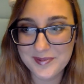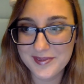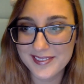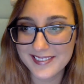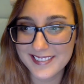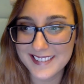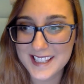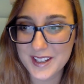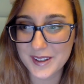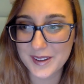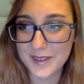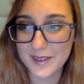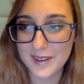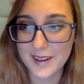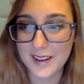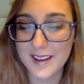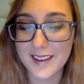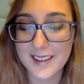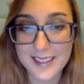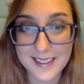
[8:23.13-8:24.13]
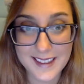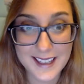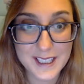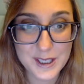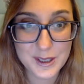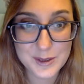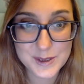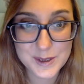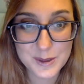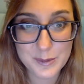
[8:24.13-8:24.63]
So thank you
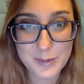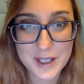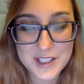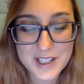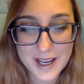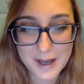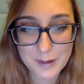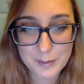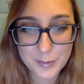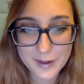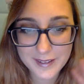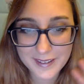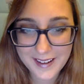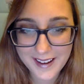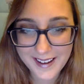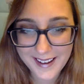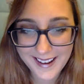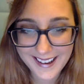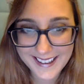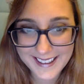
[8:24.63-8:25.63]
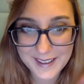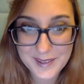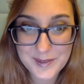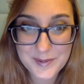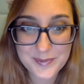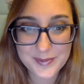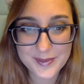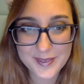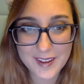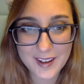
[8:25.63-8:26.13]
so much, Amber. Hi.
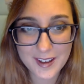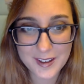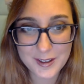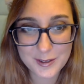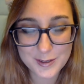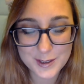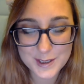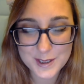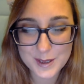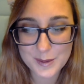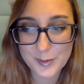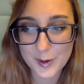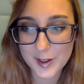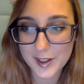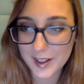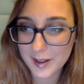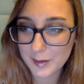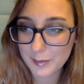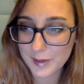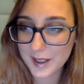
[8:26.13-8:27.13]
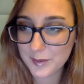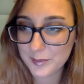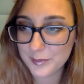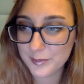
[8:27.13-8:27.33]
Thank you for supporting me.